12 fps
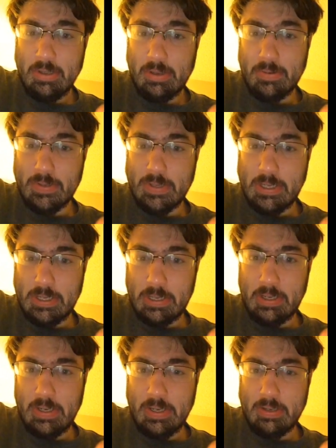There's
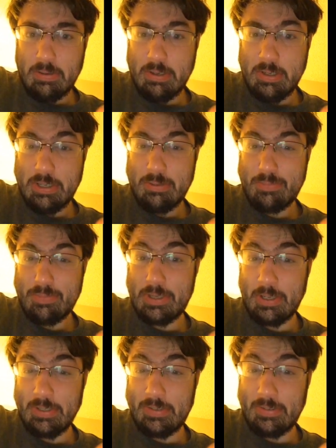that.
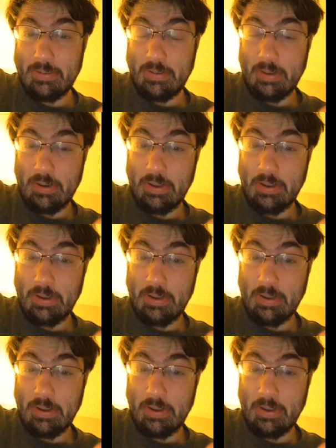Plus,